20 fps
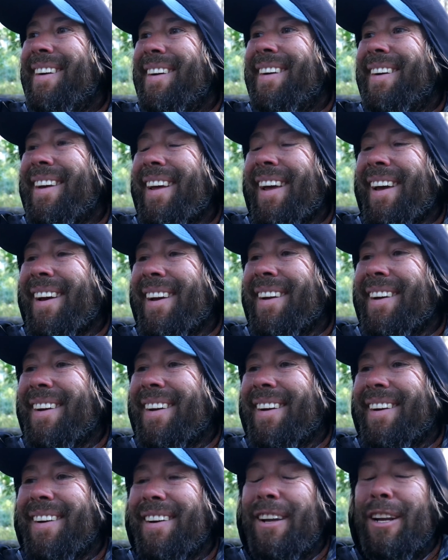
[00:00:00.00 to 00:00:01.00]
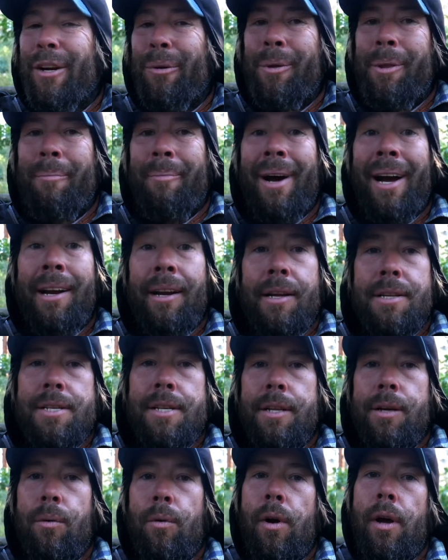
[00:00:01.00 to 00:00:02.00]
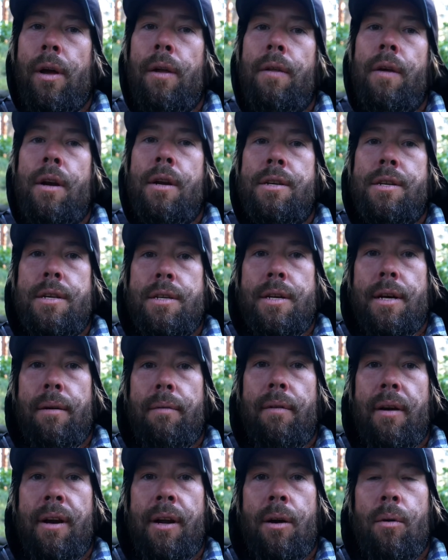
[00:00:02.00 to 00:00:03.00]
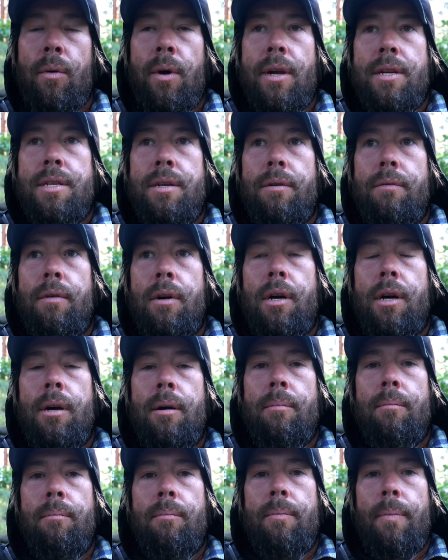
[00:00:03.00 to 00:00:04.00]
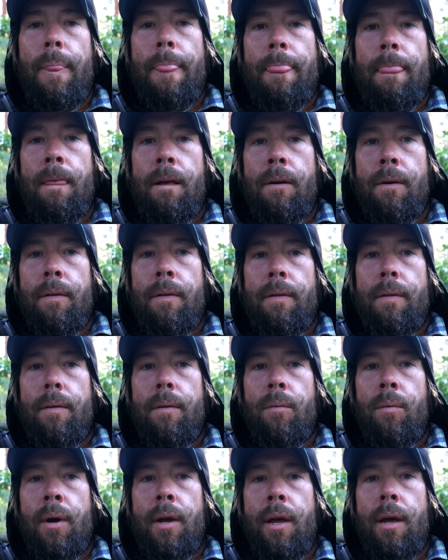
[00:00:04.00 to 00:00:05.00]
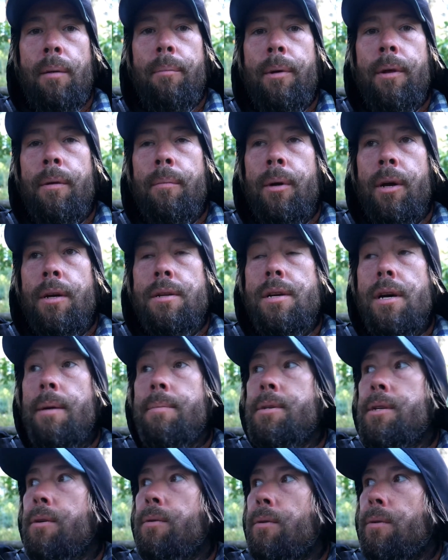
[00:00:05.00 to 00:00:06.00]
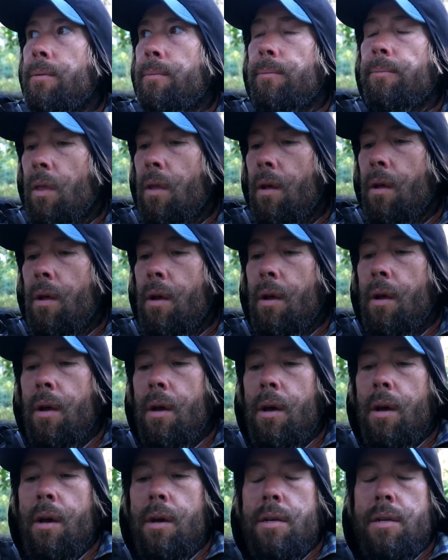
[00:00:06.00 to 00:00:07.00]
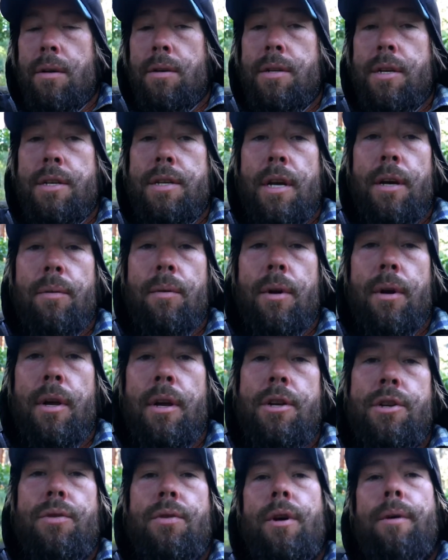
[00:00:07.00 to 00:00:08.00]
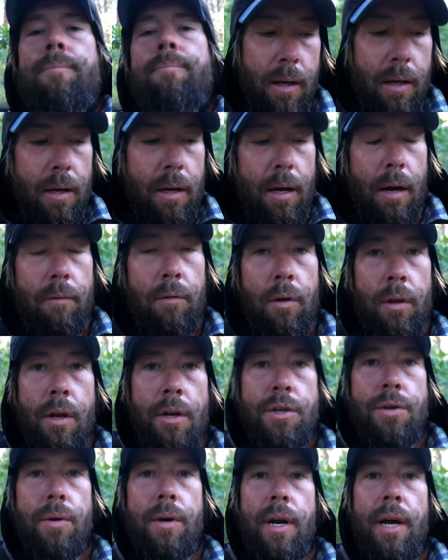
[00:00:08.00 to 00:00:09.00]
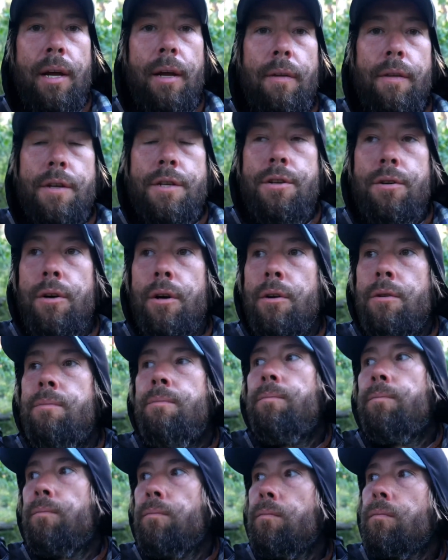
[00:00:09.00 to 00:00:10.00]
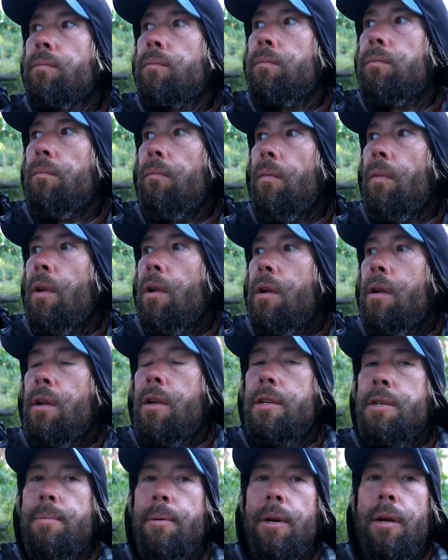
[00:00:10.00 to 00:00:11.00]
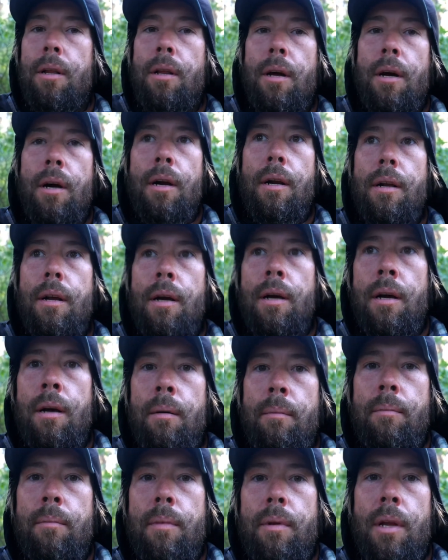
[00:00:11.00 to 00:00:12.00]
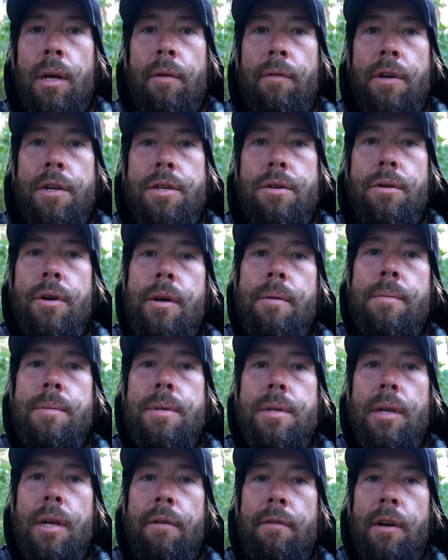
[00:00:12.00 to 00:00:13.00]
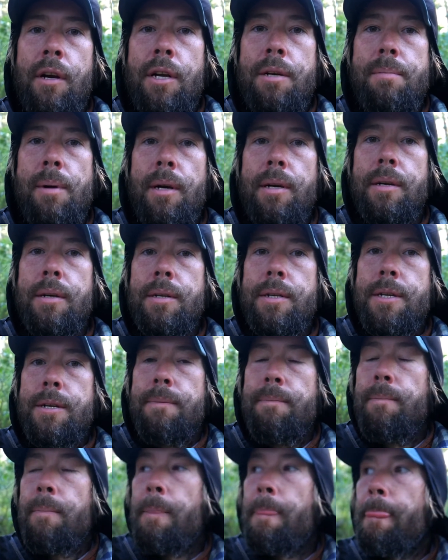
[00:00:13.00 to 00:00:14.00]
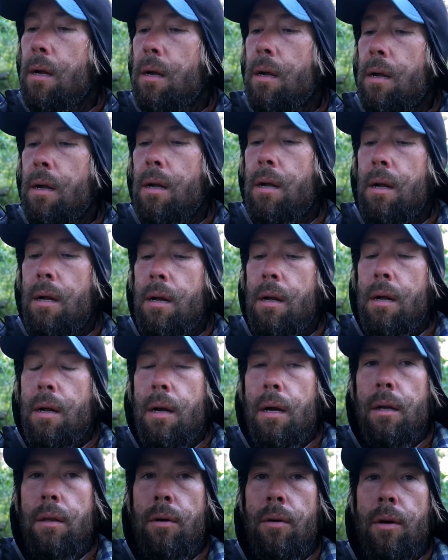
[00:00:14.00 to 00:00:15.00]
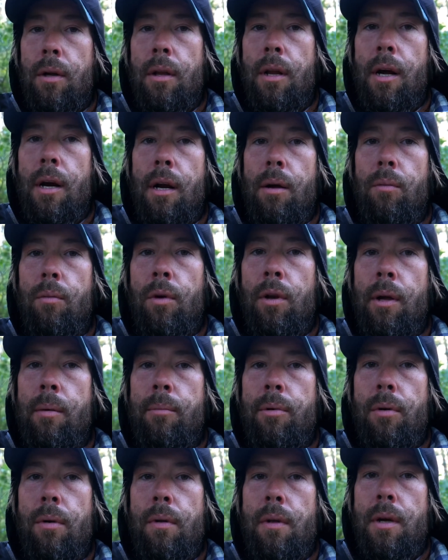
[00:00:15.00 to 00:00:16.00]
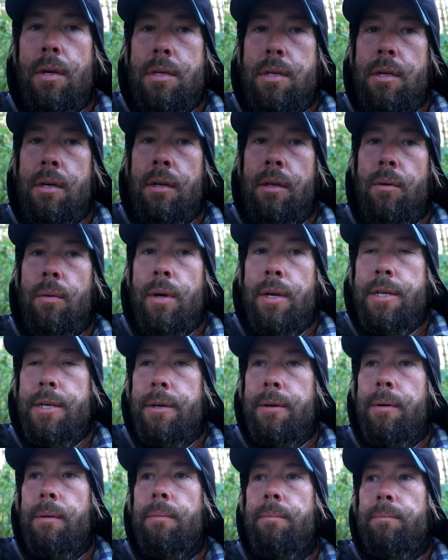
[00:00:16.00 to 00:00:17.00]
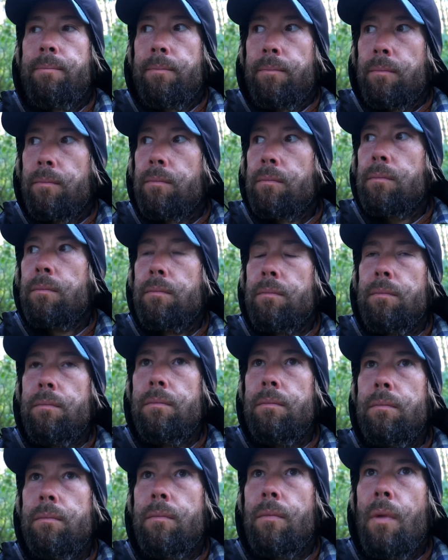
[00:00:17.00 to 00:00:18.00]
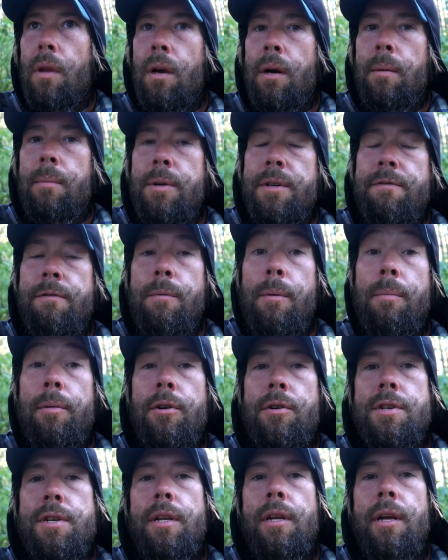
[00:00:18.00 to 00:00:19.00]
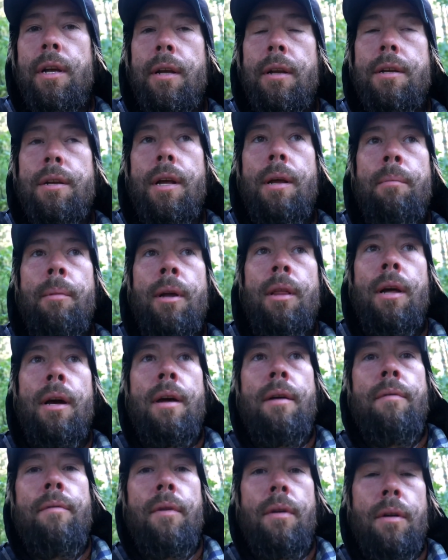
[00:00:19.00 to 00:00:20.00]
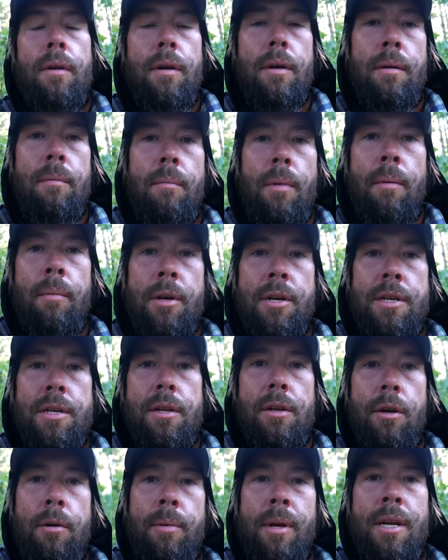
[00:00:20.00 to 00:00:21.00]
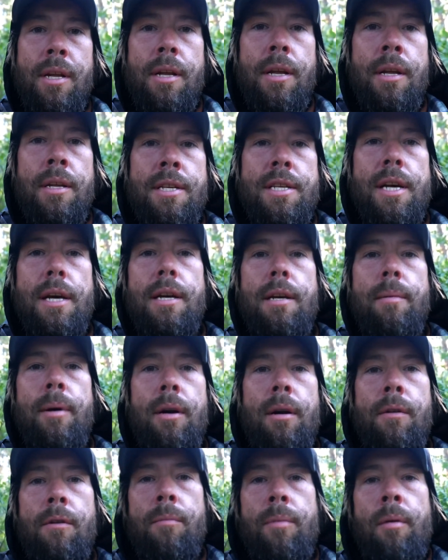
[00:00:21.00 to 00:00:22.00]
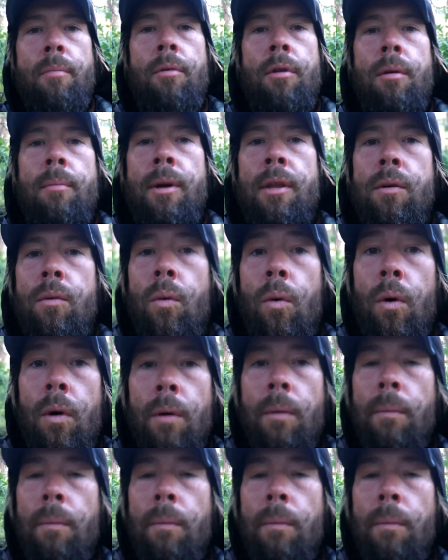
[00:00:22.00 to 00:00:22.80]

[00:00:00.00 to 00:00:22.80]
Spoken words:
And, you know, when the mind gets in the way, then it's just like finding a way to overcome, you know, what can be the biggest obstacle. So it's just like what I enjoy. I've really enjoyed hiking this trail. It's been a lot of extremes, a lot of unexpecteds. I learned a lot of really important things along the way too. You know, just for me personally in my life, and maybe just a little bit of insight about other people and about the world.